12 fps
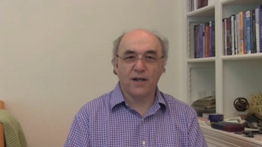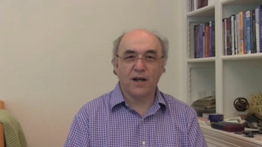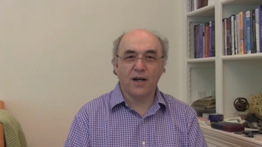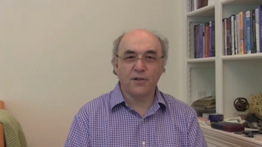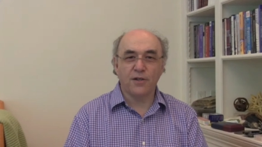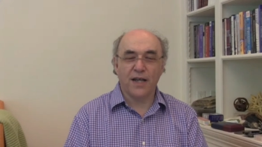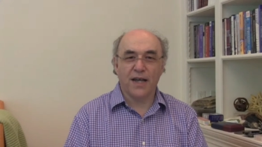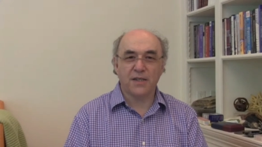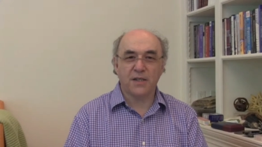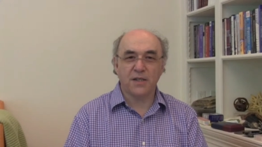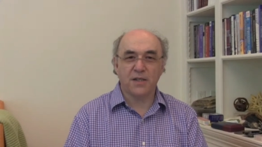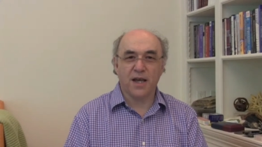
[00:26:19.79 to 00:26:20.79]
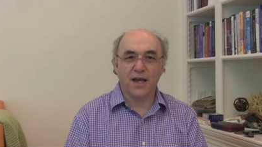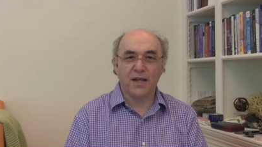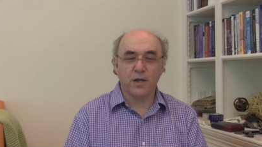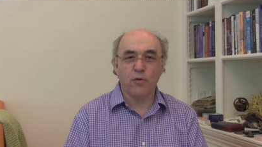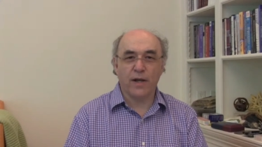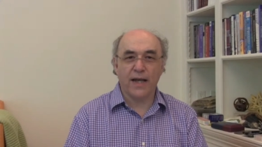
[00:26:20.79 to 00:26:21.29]
country has to say
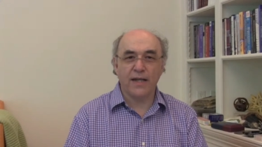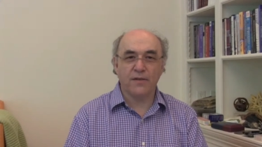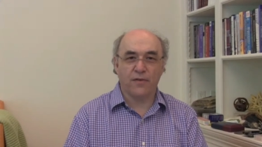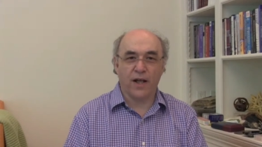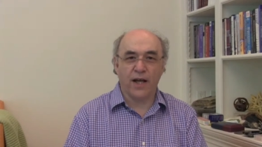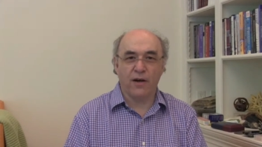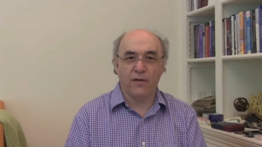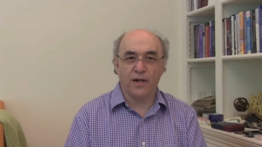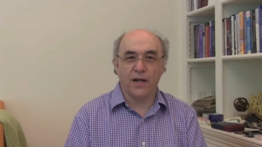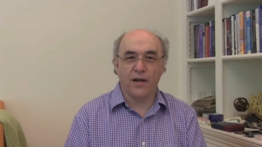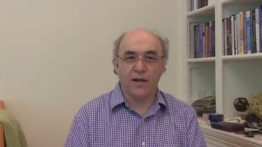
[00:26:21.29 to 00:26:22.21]
it's okay to fly over our